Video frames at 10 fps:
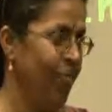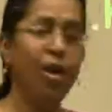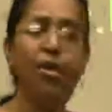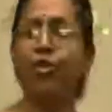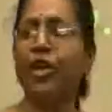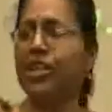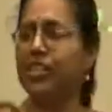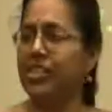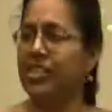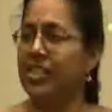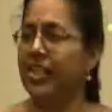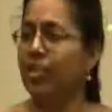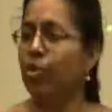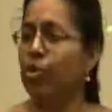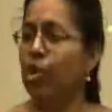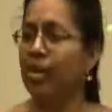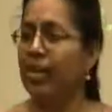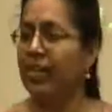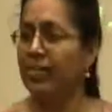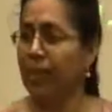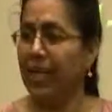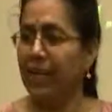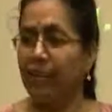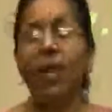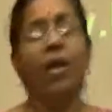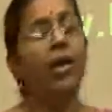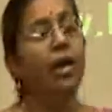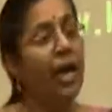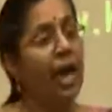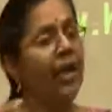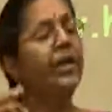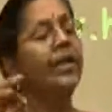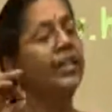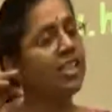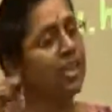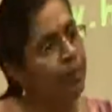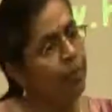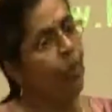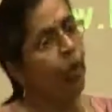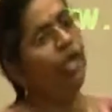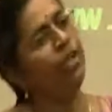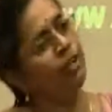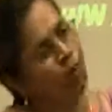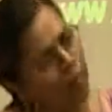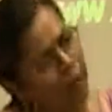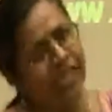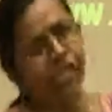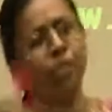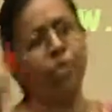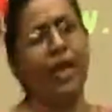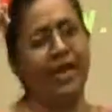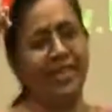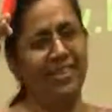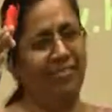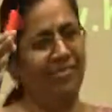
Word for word: modifications that goes on in our mind and it is important to pass through that